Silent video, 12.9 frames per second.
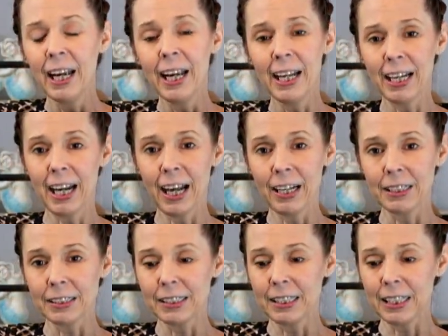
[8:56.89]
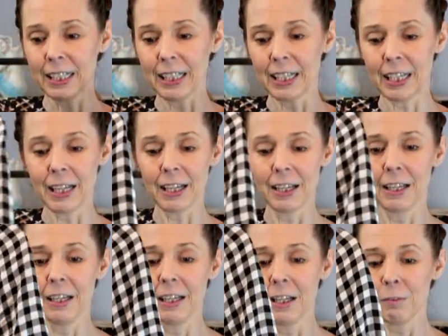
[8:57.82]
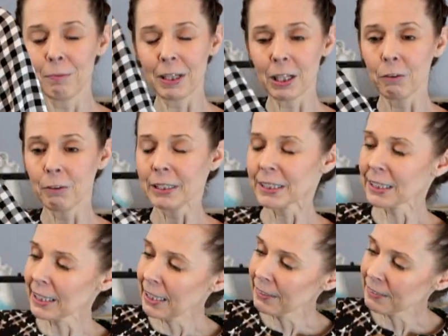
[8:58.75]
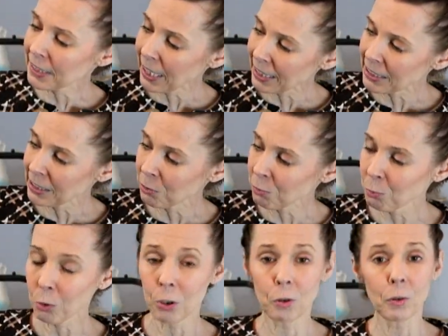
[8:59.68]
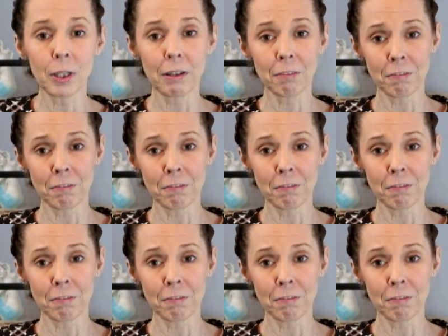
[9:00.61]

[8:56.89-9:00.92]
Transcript: It has the billowing sleeves. It has the embroidery.